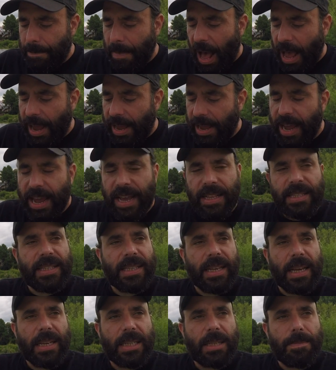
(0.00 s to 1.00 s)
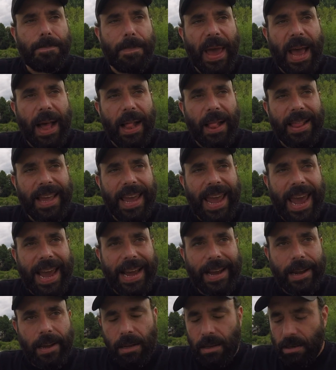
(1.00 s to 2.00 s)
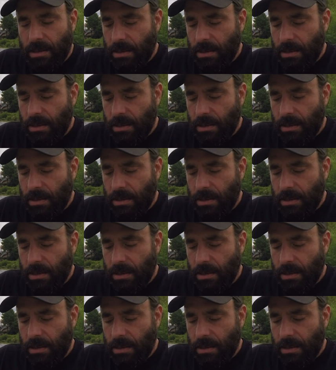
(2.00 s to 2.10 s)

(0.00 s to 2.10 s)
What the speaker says: by its spelling.